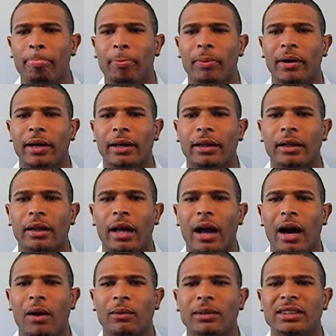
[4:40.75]
but
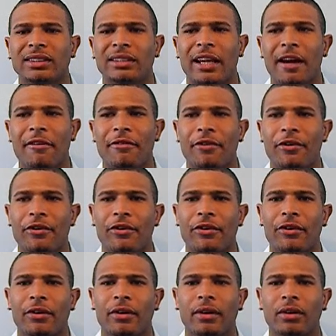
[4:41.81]
I was never
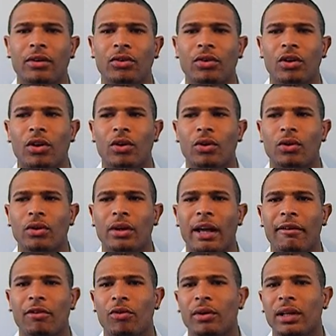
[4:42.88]

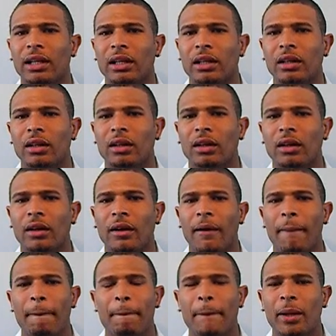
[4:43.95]
really
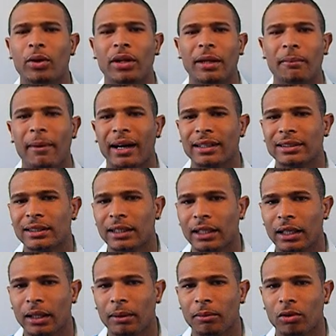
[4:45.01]
building my
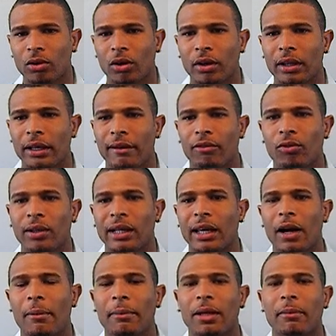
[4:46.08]
team. It never really
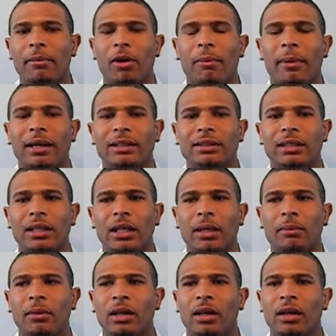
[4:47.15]
helped me to build my team.
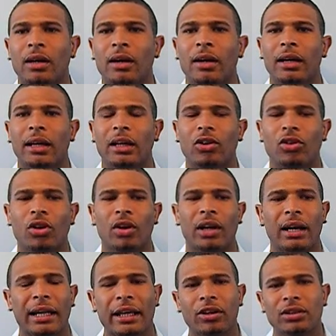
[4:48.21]
And the
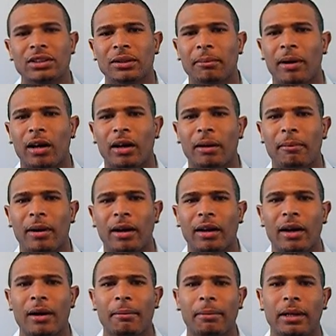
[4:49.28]
leaders in my
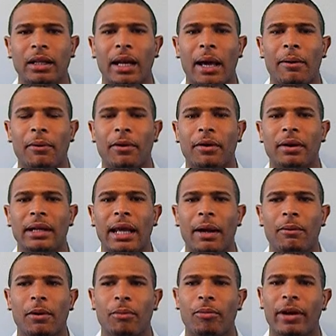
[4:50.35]
company, they
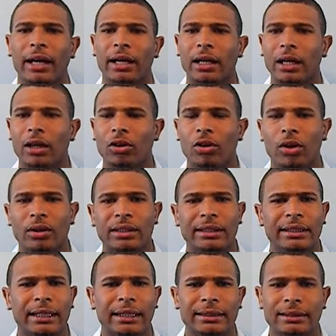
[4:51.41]
were bringing in
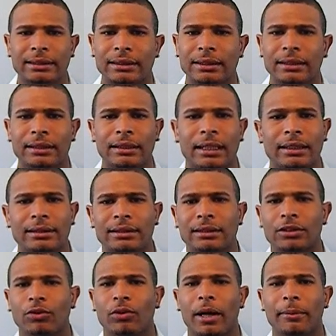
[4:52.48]
dozens and dozens
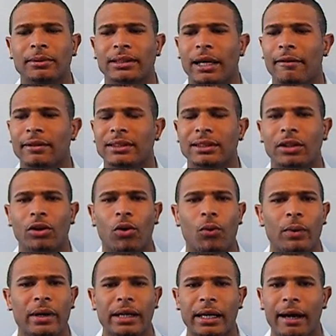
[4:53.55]
of reps every single
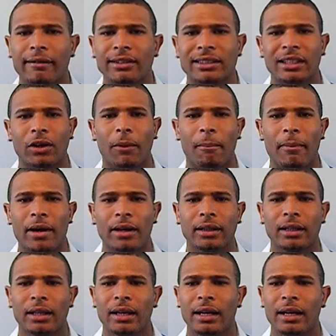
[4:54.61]
week, every single month,